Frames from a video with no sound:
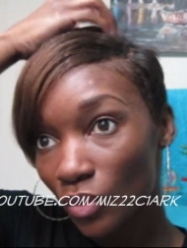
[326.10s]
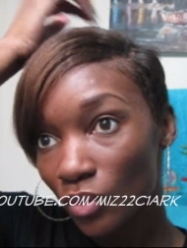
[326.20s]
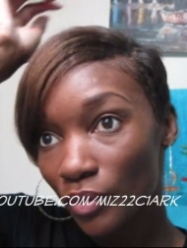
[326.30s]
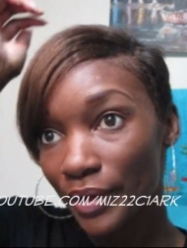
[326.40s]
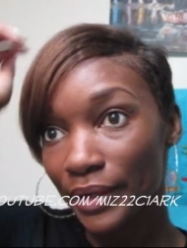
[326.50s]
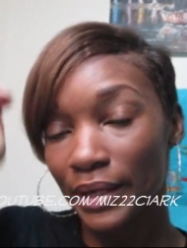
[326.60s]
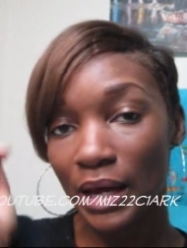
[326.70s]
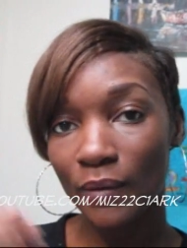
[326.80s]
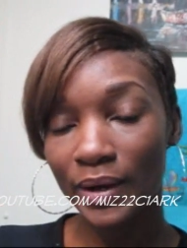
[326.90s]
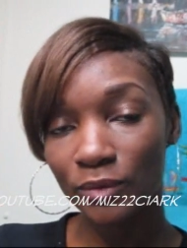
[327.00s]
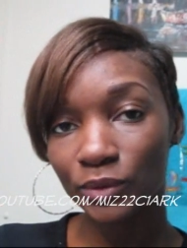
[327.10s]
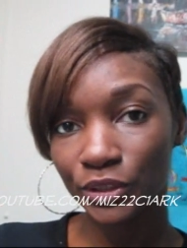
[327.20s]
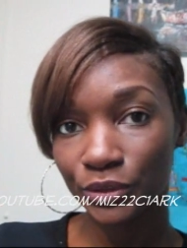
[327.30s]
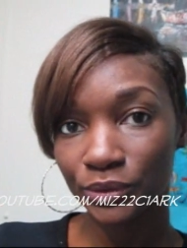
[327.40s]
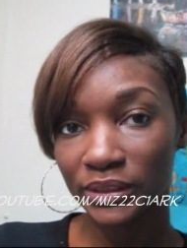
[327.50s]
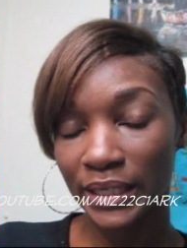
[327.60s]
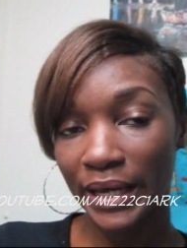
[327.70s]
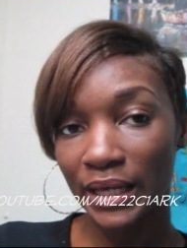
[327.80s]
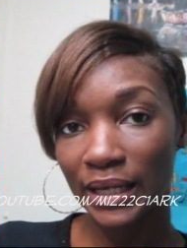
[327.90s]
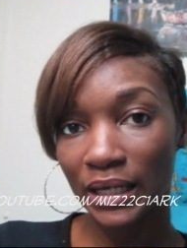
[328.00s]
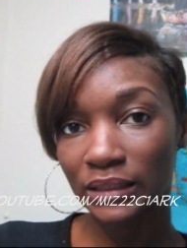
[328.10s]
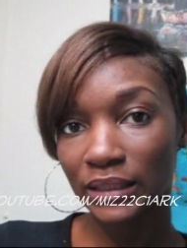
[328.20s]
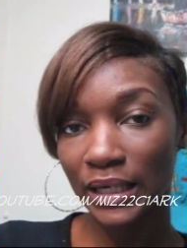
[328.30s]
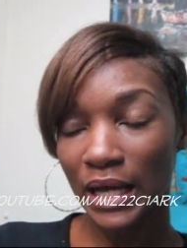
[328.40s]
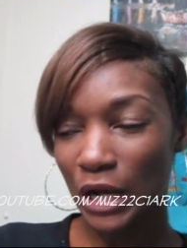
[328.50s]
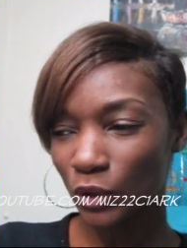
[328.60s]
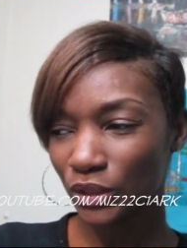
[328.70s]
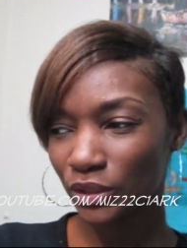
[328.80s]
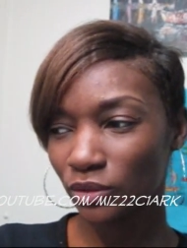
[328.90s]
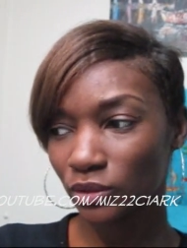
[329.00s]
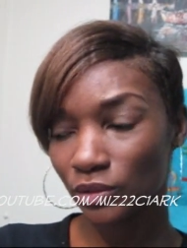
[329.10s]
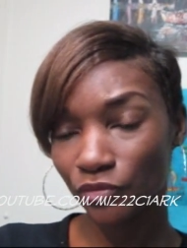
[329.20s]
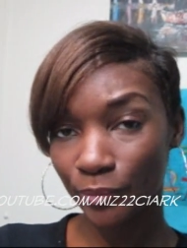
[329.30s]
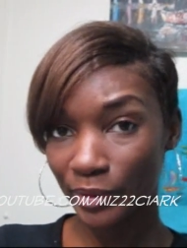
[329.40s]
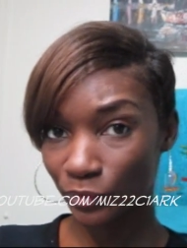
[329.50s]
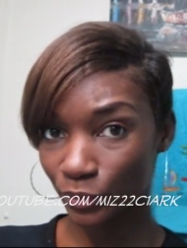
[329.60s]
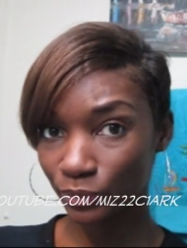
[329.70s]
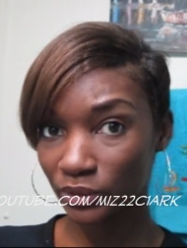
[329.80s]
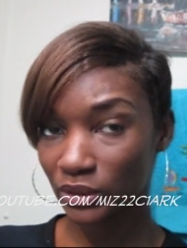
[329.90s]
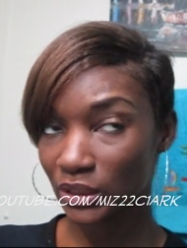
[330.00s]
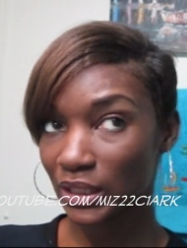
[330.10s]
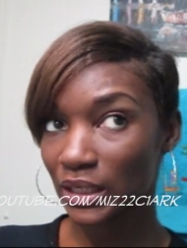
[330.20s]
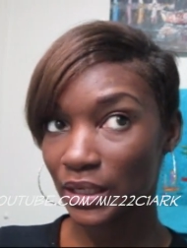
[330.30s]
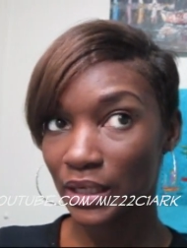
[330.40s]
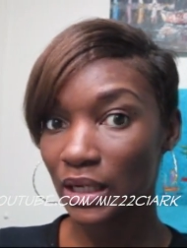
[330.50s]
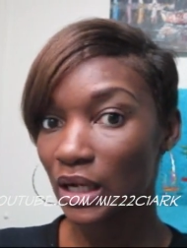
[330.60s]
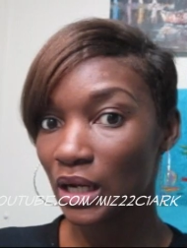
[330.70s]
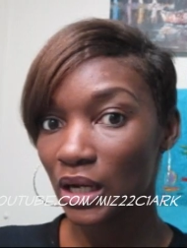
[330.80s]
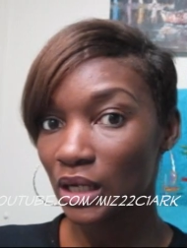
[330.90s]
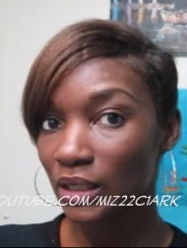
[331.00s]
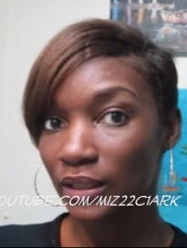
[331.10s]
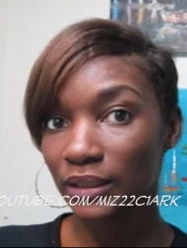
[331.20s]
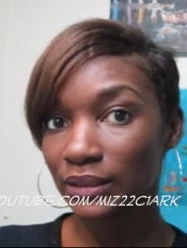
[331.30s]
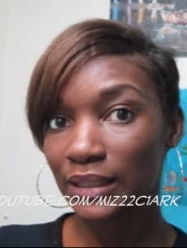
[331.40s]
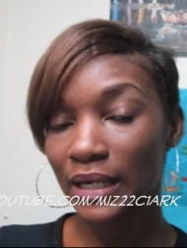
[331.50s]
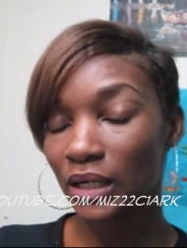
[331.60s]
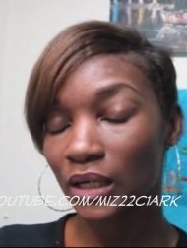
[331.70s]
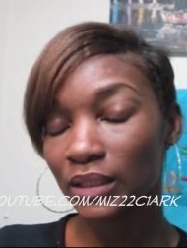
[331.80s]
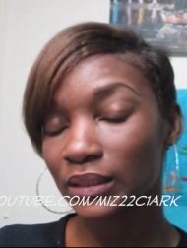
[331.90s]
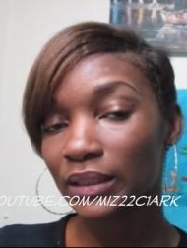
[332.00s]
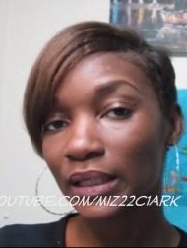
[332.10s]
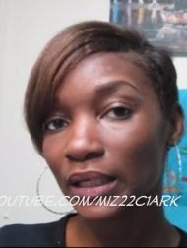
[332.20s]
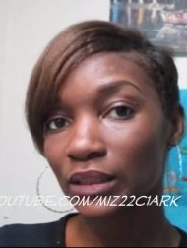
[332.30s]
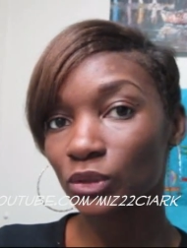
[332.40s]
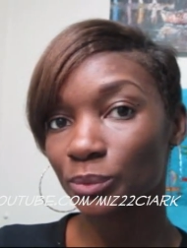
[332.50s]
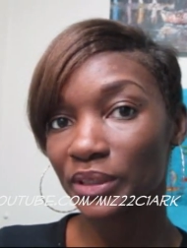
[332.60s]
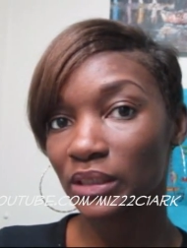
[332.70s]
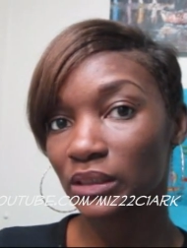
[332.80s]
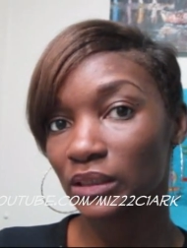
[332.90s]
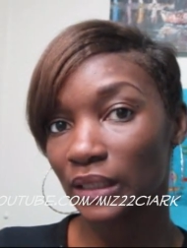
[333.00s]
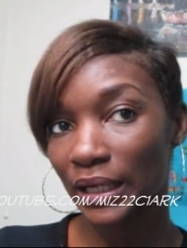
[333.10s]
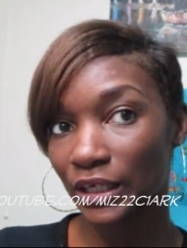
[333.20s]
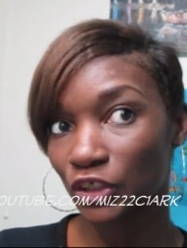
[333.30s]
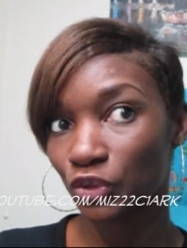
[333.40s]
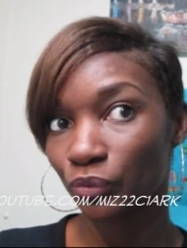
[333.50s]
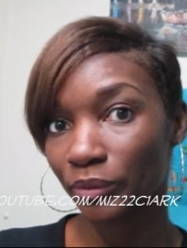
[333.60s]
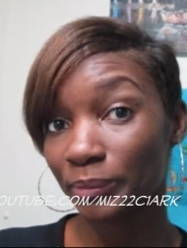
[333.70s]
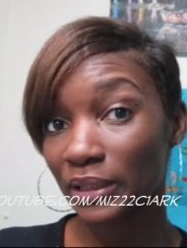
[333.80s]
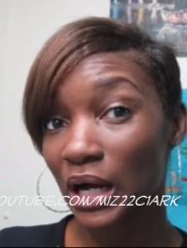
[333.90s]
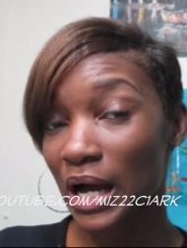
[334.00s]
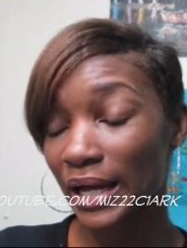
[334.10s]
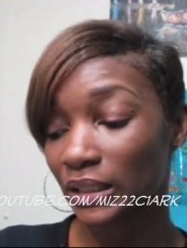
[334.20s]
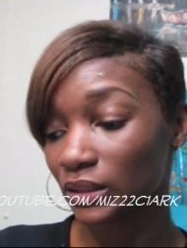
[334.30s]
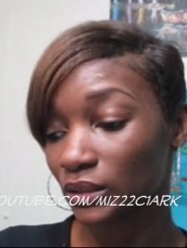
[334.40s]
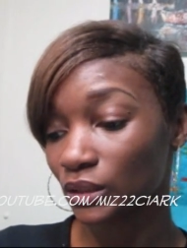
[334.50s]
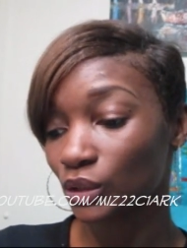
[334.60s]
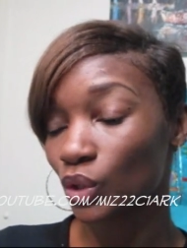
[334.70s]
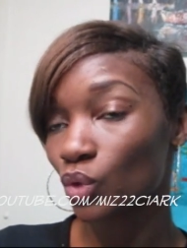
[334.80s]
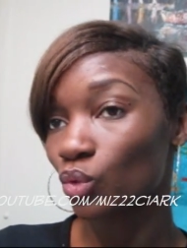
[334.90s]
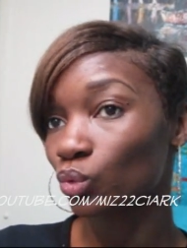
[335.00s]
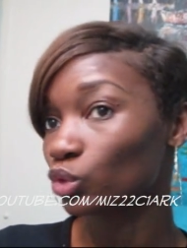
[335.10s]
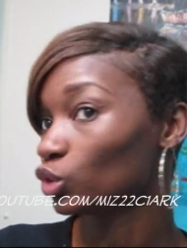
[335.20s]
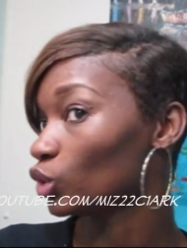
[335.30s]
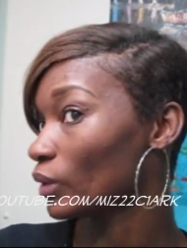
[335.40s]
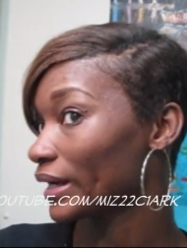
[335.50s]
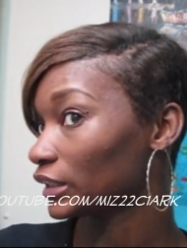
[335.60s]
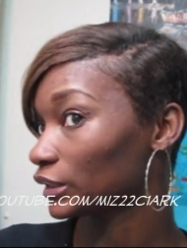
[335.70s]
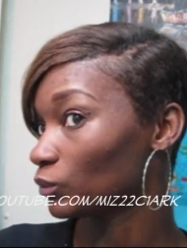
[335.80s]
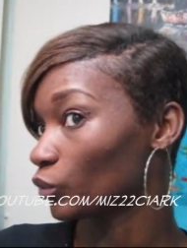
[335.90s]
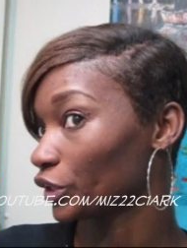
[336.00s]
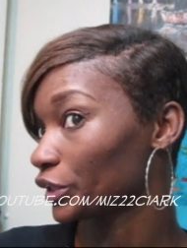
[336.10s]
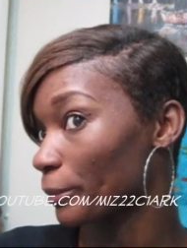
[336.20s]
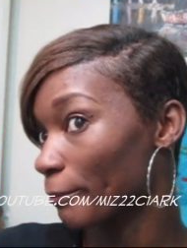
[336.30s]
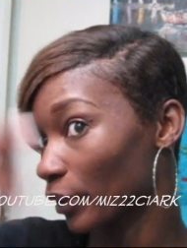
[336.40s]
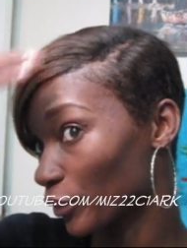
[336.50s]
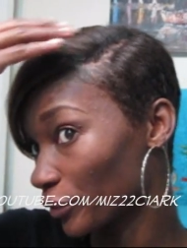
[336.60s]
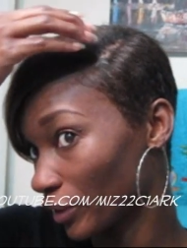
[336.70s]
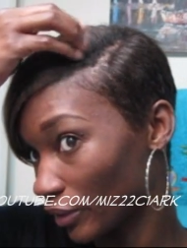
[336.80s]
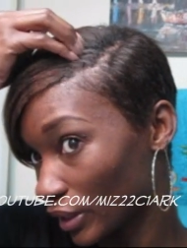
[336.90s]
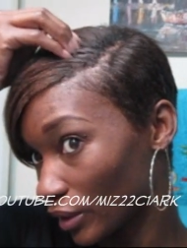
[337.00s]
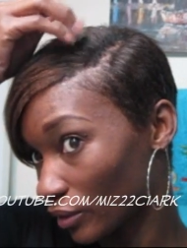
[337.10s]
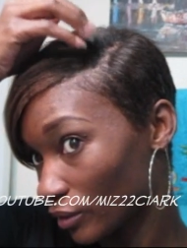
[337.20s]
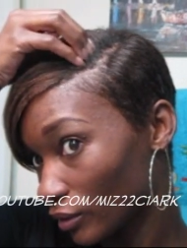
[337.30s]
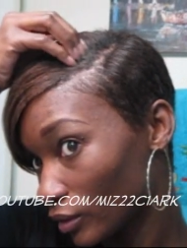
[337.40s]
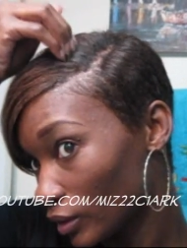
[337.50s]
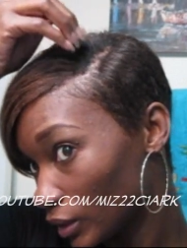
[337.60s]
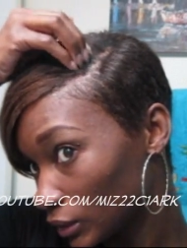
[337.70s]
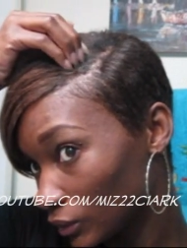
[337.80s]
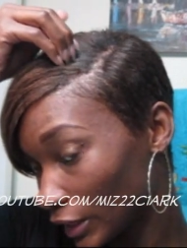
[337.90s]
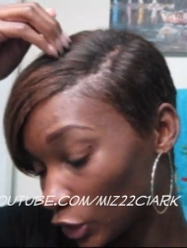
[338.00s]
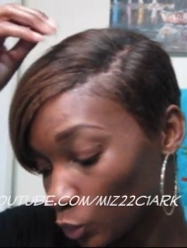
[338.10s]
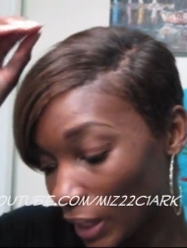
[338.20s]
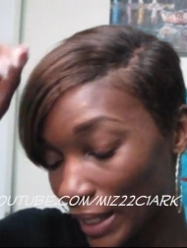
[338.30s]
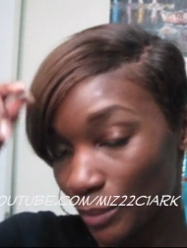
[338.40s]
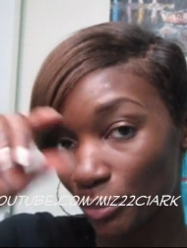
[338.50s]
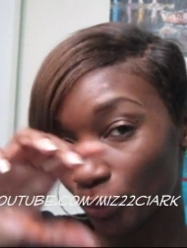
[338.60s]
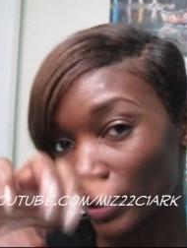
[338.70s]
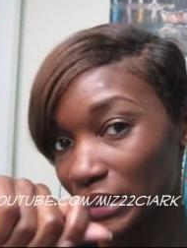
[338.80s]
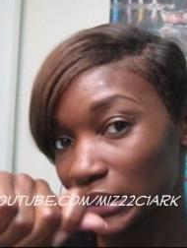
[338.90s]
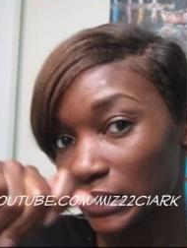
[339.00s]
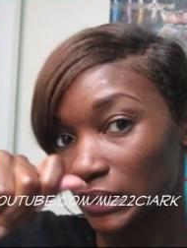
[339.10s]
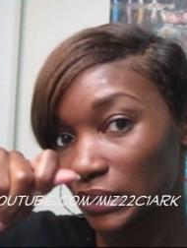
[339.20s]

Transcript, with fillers: on how I would use that like I say I only use it for my roots and it is not a constant thing I do because it's like extremely hot so you don't actually want it to burn your hair so that's why I press